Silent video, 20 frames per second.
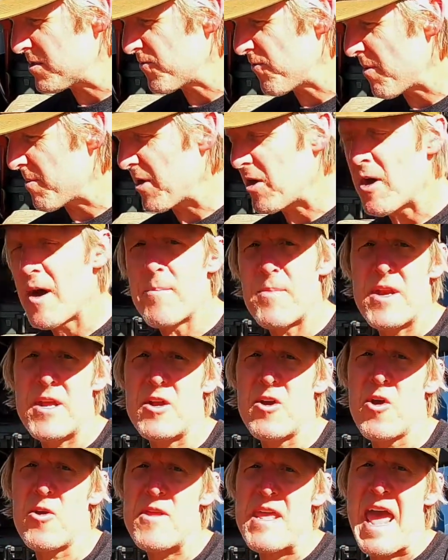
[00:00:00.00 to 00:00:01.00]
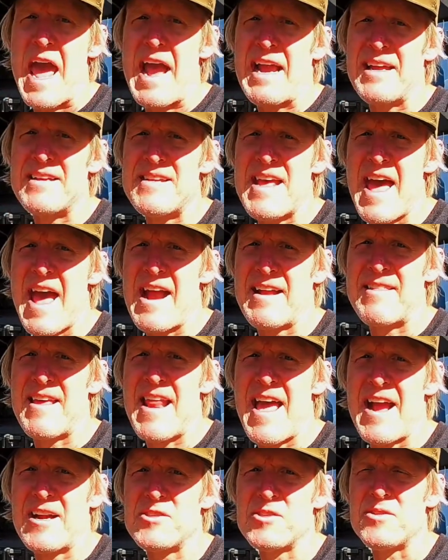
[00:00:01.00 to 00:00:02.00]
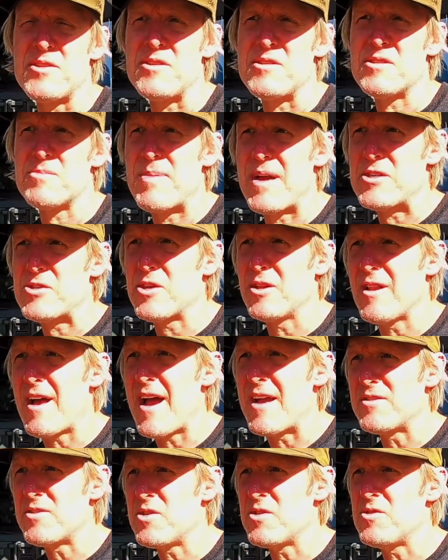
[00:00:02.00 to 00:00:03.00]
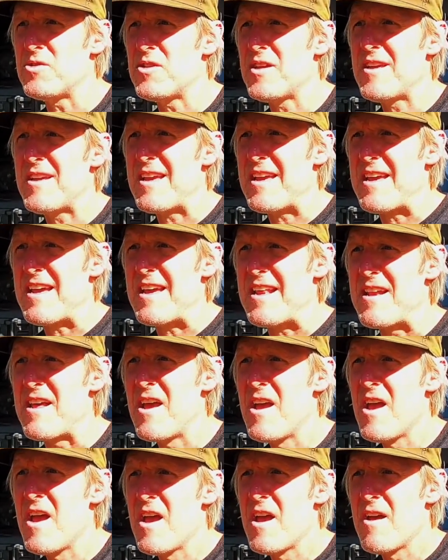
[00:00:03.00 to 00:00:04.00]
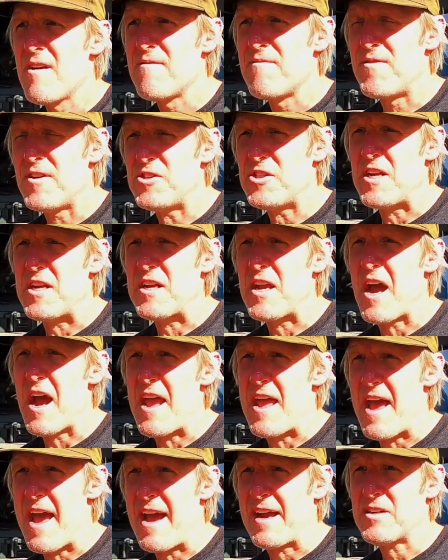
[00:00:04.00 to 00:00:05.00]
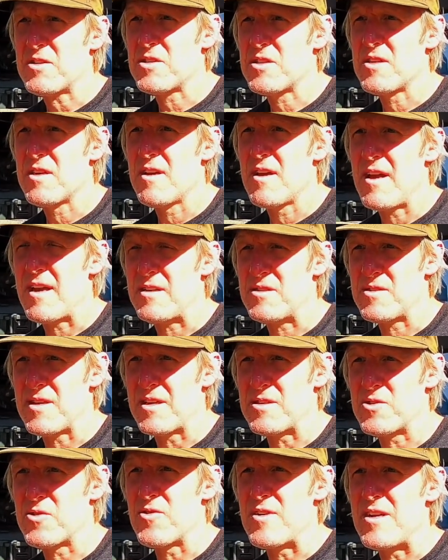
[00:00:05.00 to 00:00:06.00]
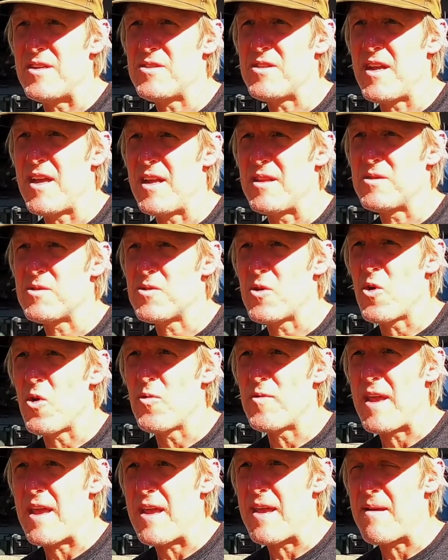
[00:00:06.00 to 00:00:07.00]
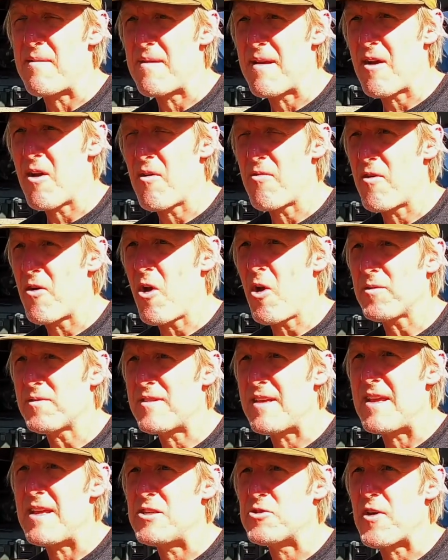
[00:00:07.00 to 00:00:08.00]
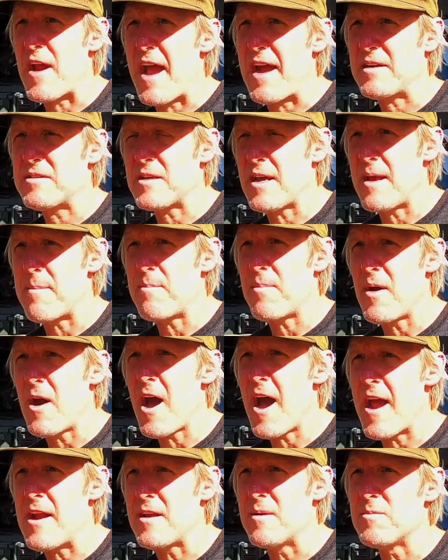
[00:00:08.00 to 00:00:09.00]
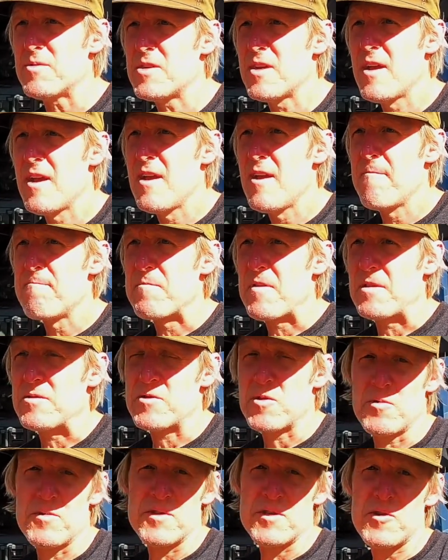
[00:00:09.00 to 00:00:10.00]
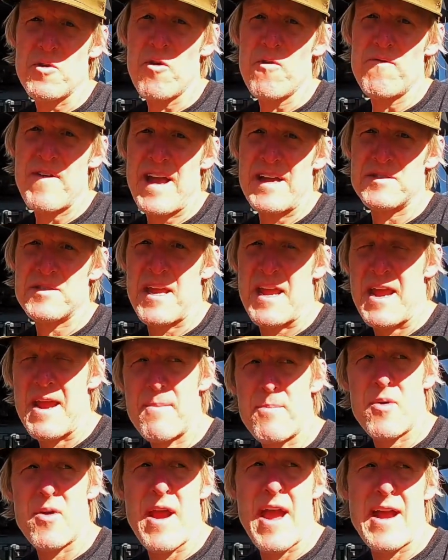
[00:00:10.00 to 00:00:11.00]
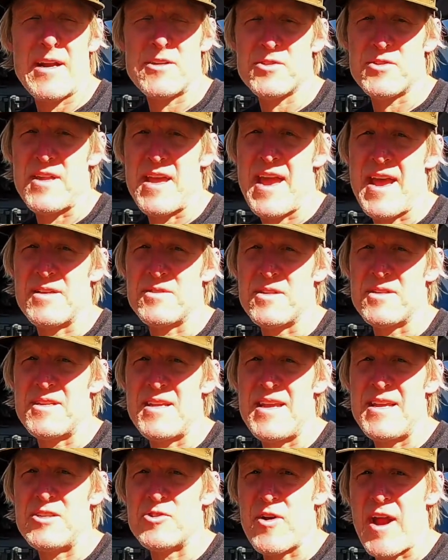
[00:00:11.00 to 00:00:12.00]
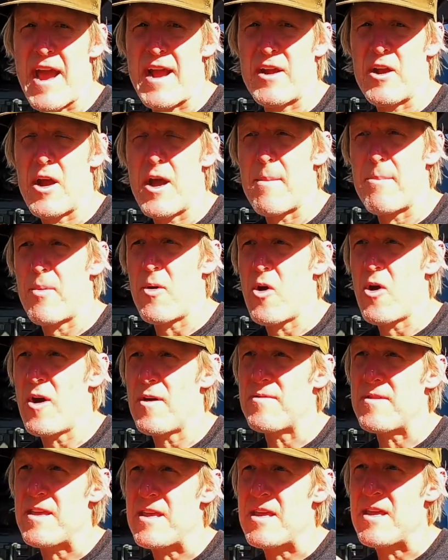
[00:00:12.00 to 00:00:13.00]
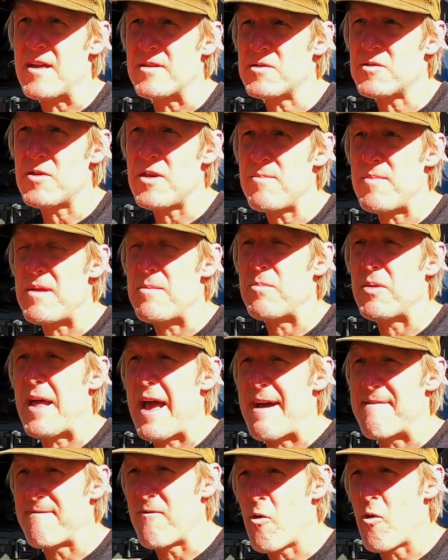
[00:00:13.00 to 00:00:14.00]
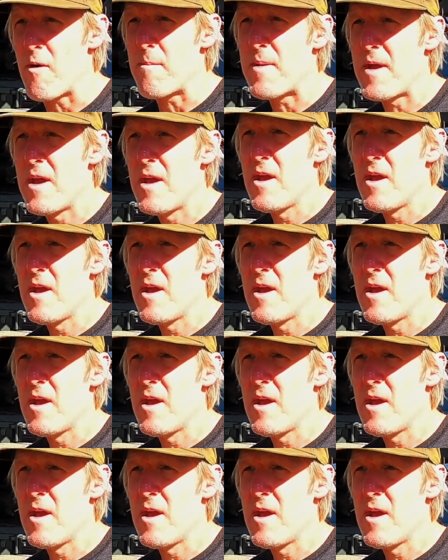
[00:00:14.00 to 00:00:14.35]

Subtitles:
from a company called YakAttack that actually specializes in fishing kayaks accessories, and so they're all T-track type items. And so this GoFastCamper actually has a T-track up on the sleeping platform.